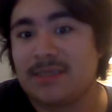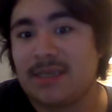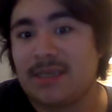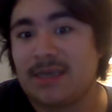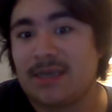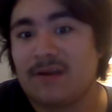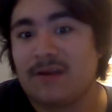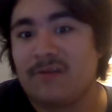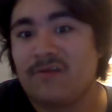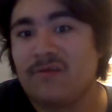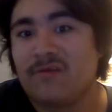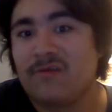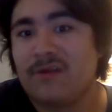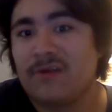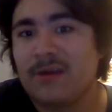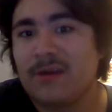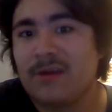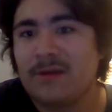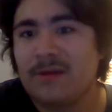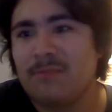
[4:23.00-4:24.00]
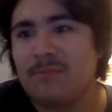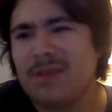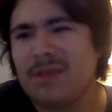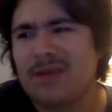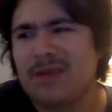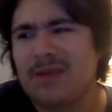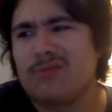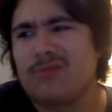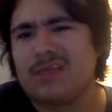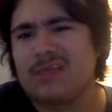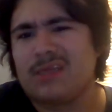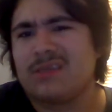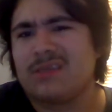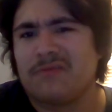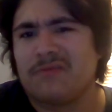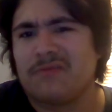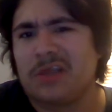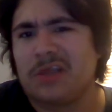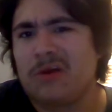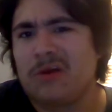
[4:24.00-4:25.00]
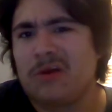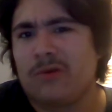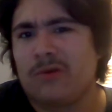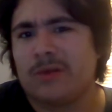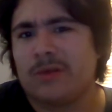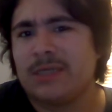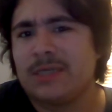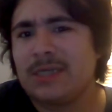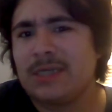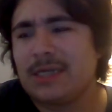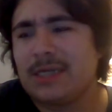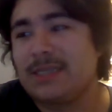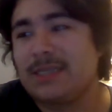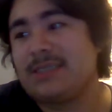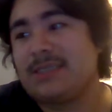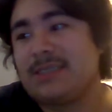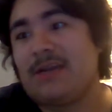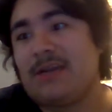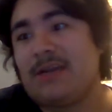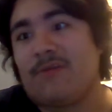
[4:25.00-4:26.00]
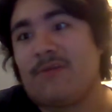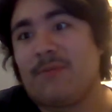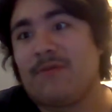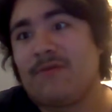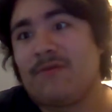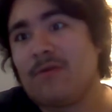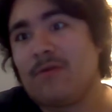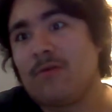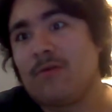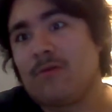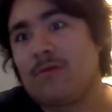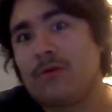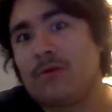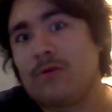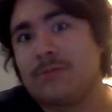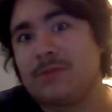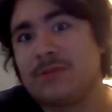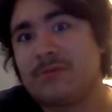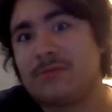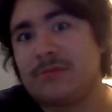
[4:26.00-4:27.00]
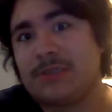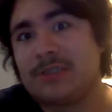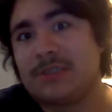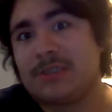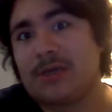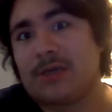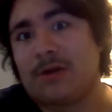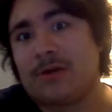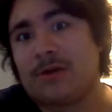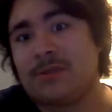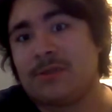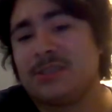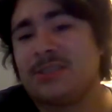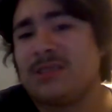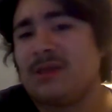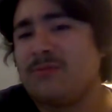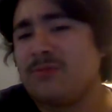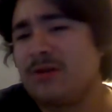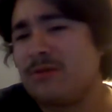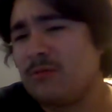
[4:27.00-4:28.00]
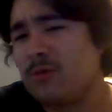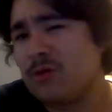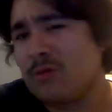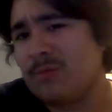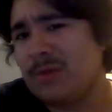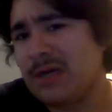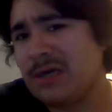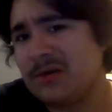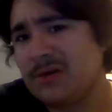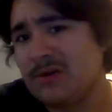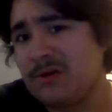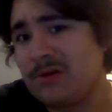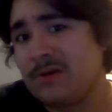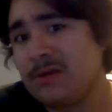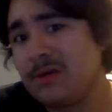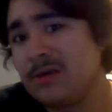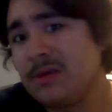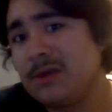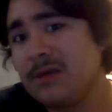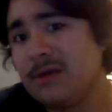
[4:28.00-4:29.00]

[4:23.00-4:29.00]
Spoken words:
of being relatively old, aside from a few rooms which are somewhat more modern,